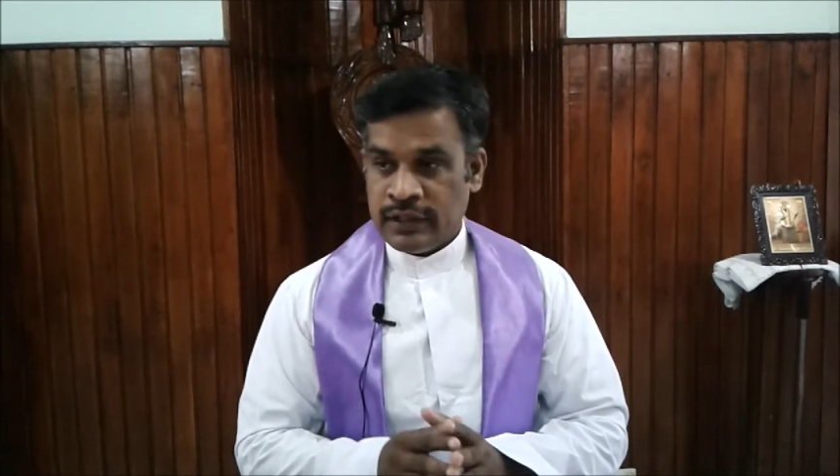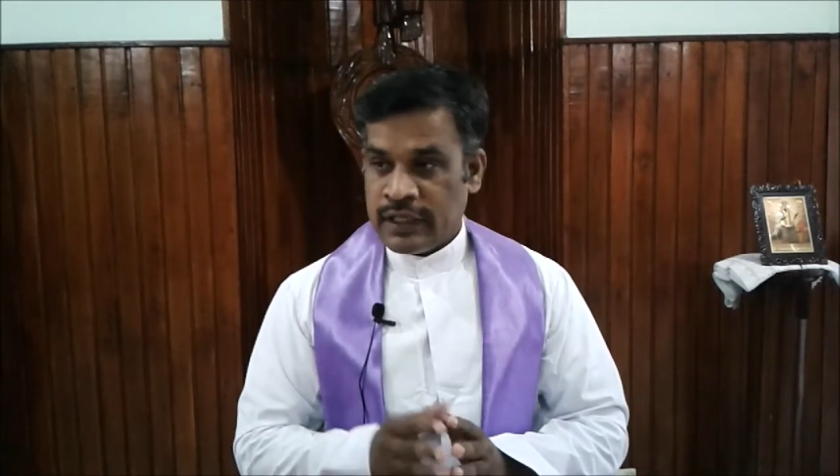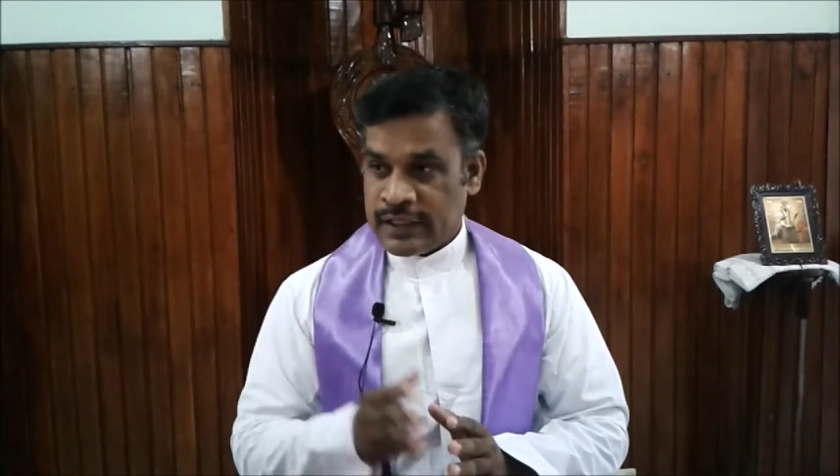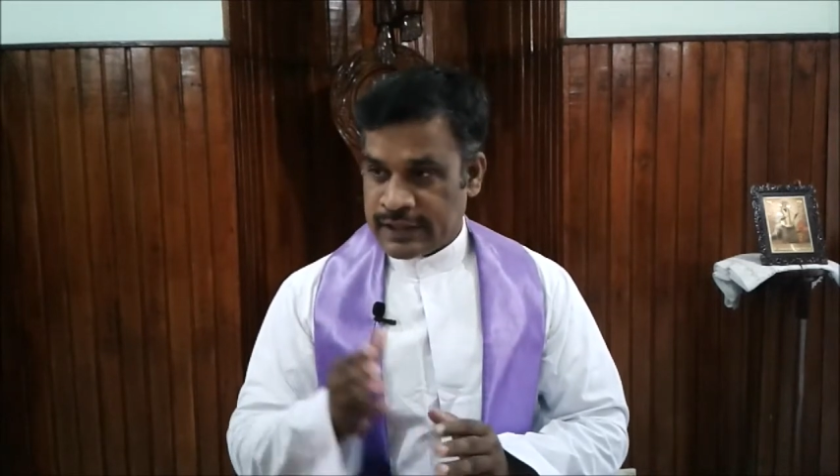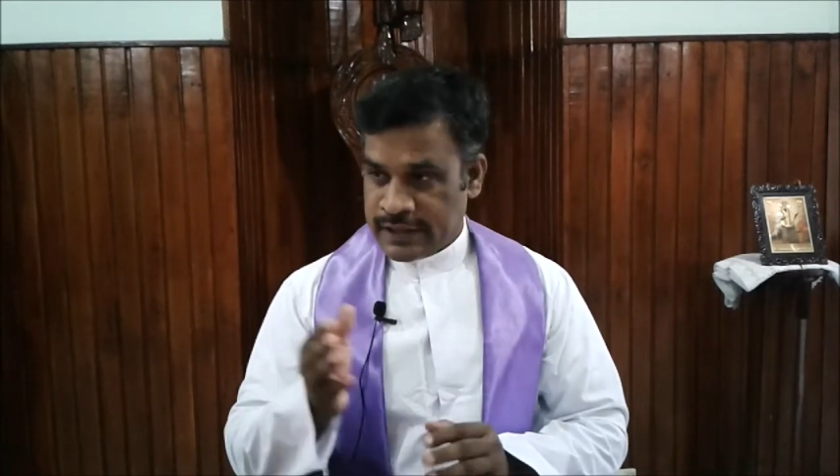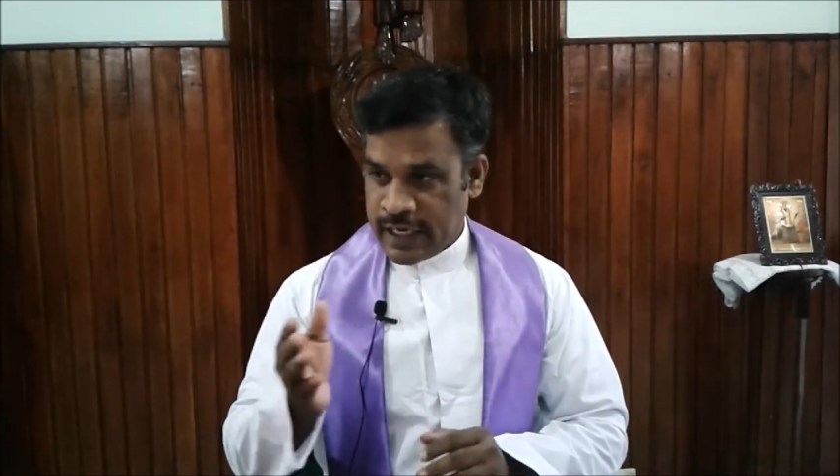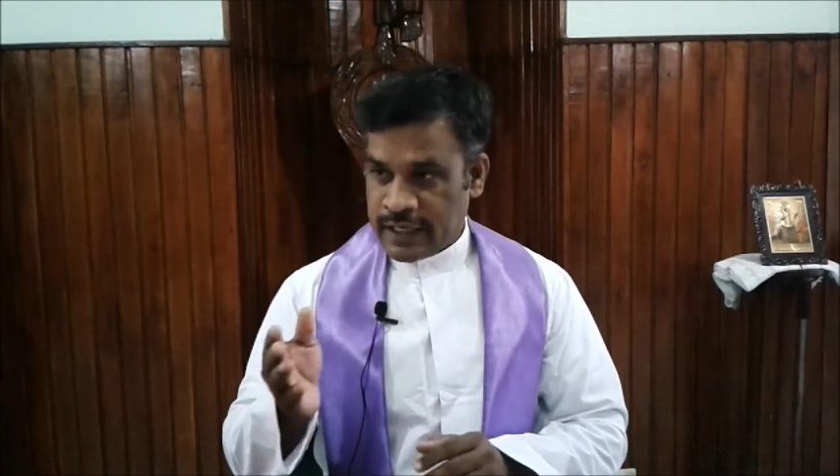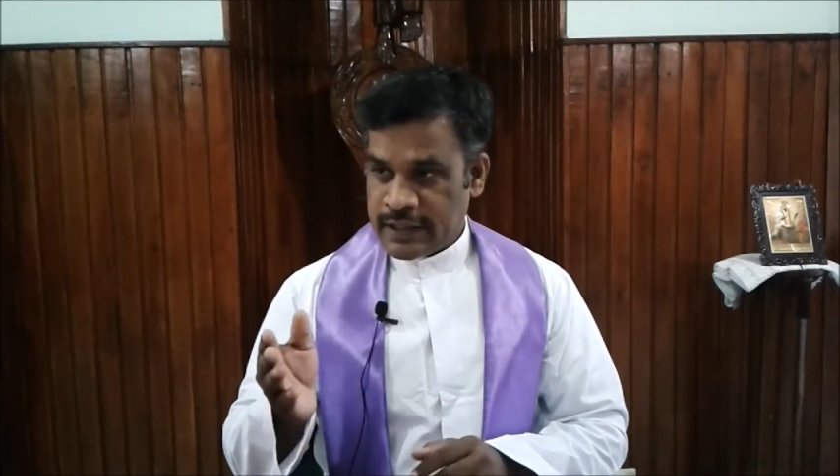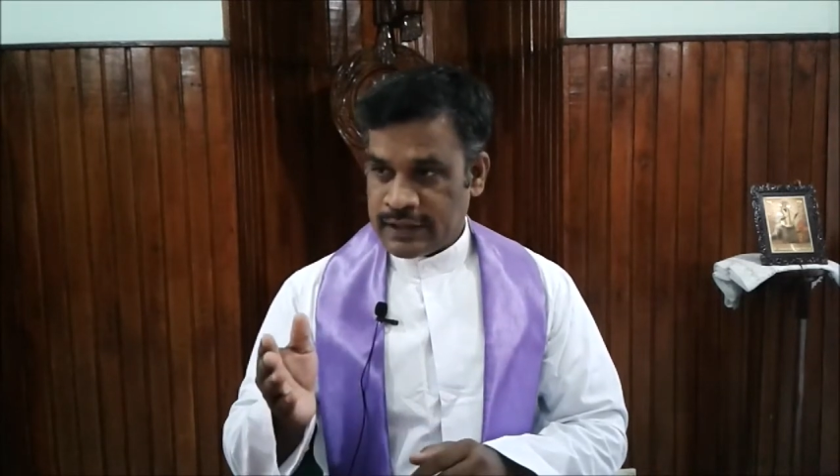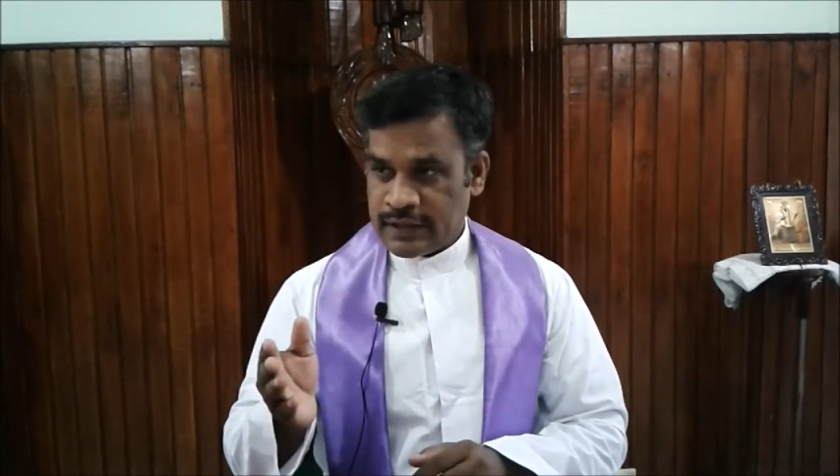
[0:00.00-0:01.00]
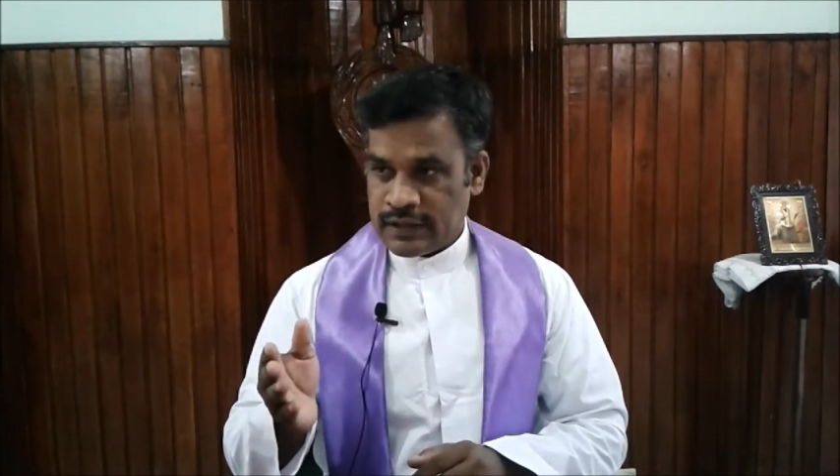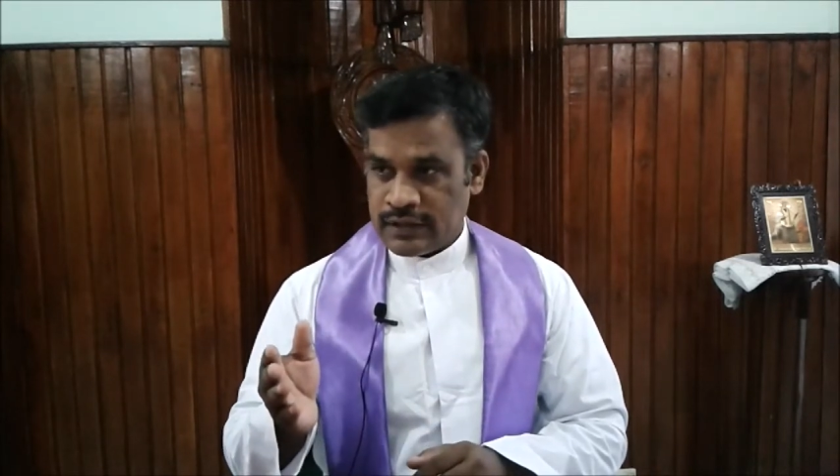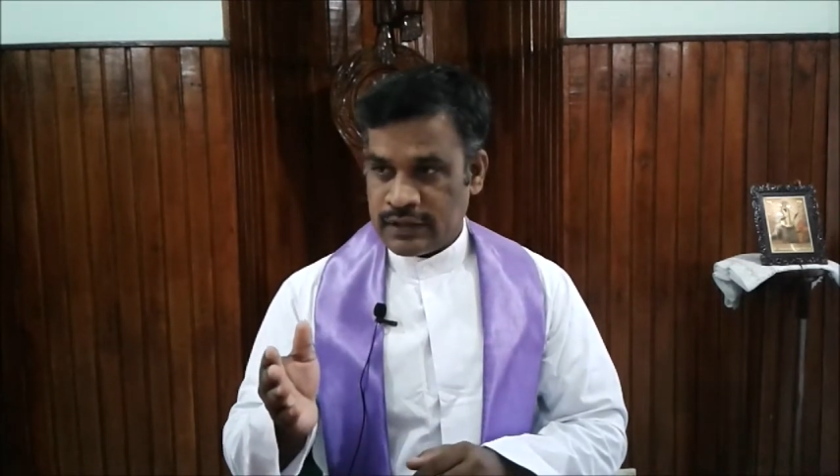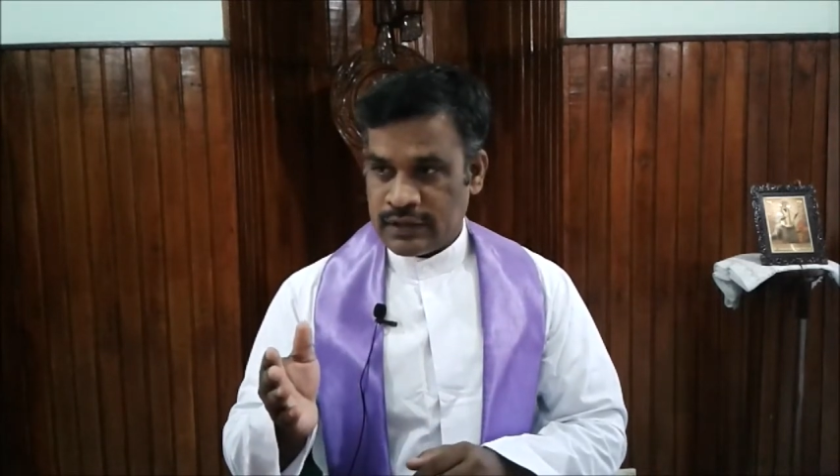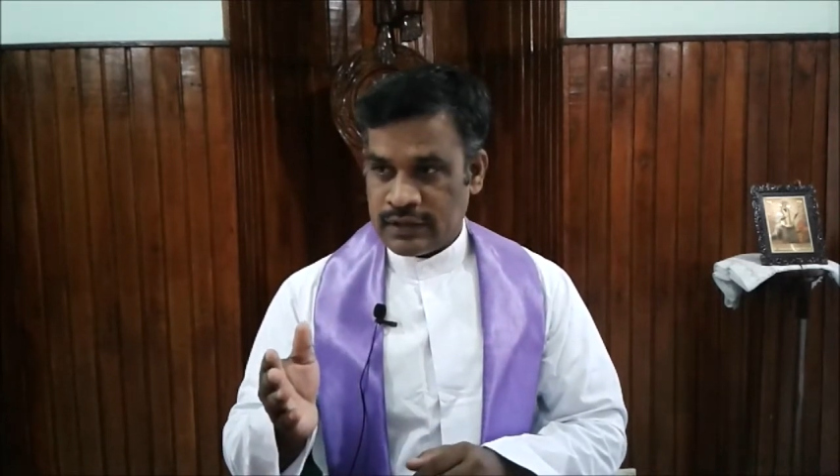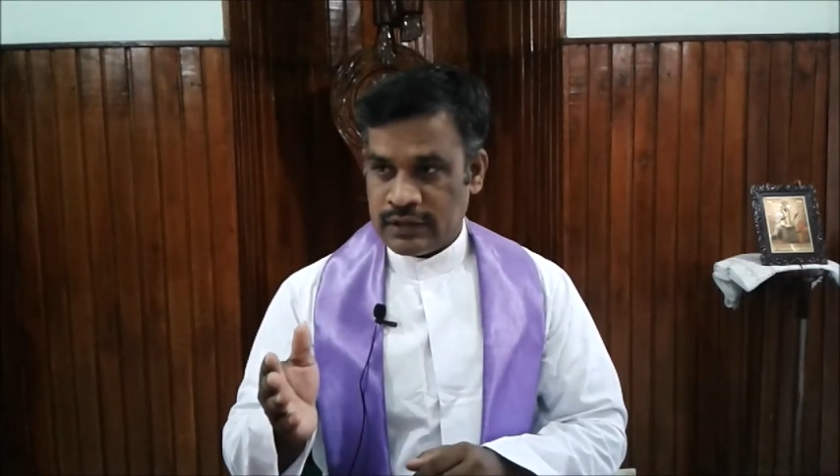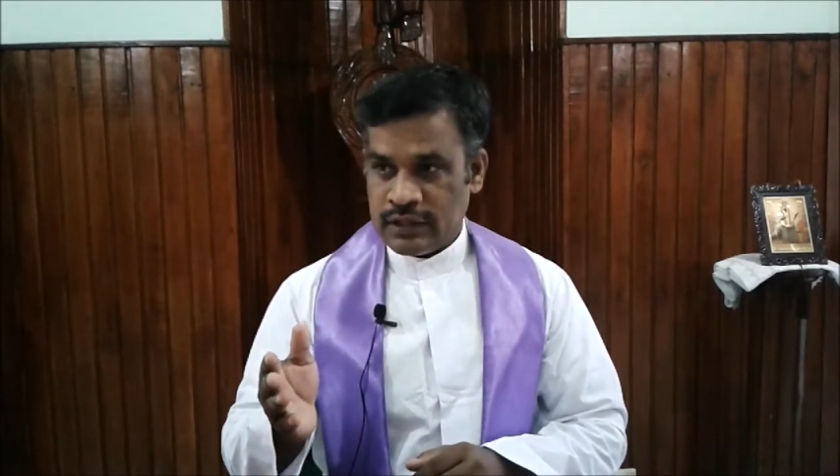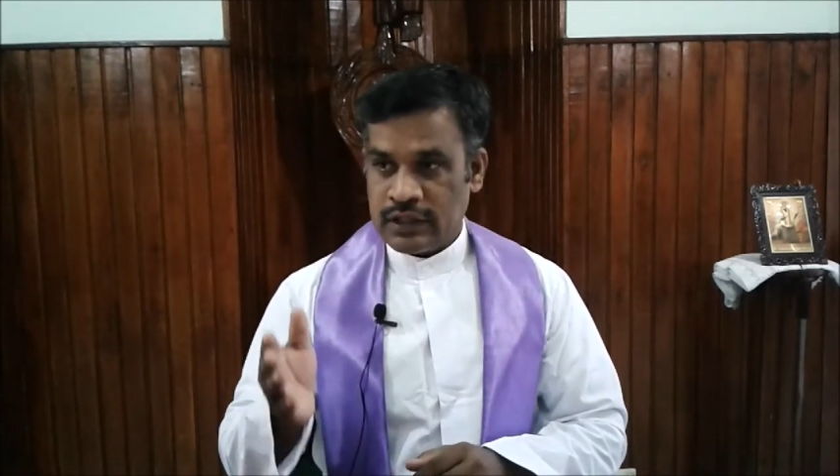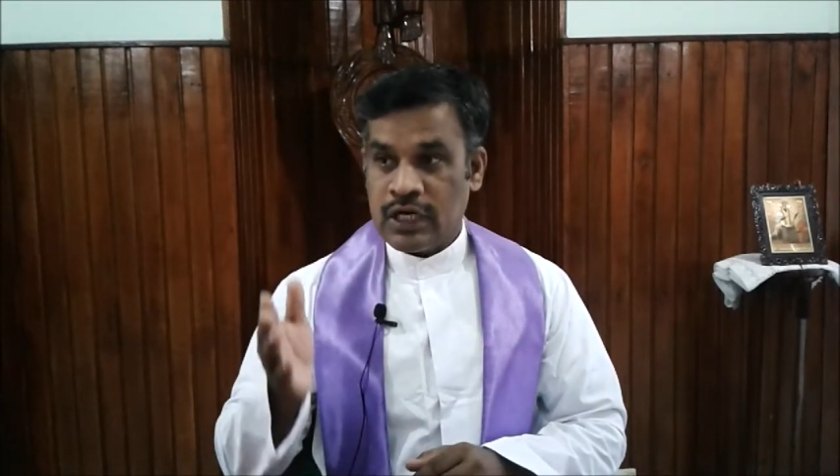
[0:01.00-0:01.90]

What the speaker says: He says, the